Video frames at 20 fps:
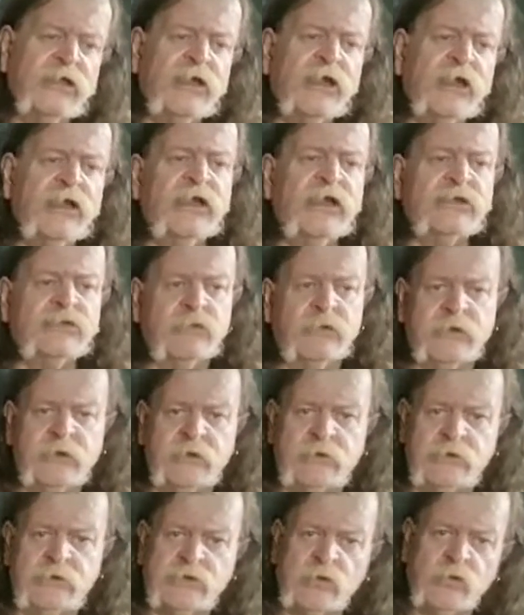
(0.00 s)
and that's where they
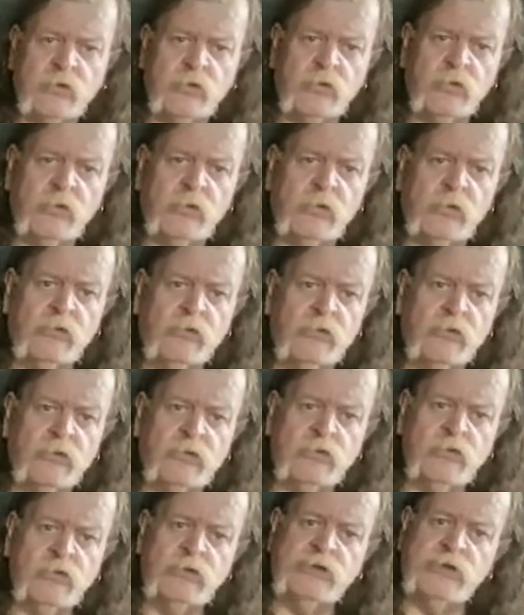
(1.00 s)
used to haul all the
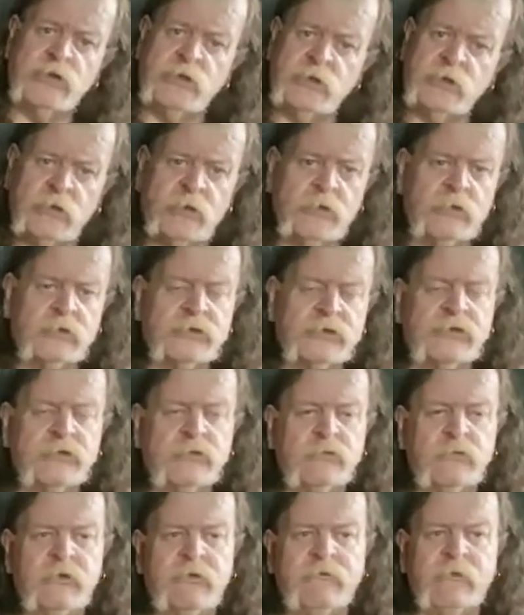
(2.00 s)
goods across
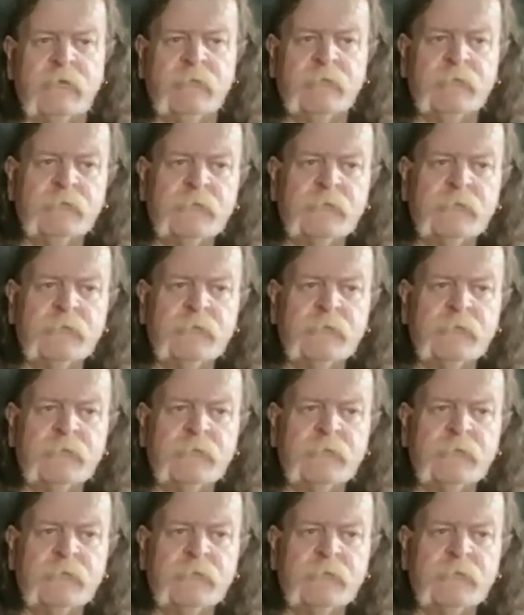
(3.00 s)
the river.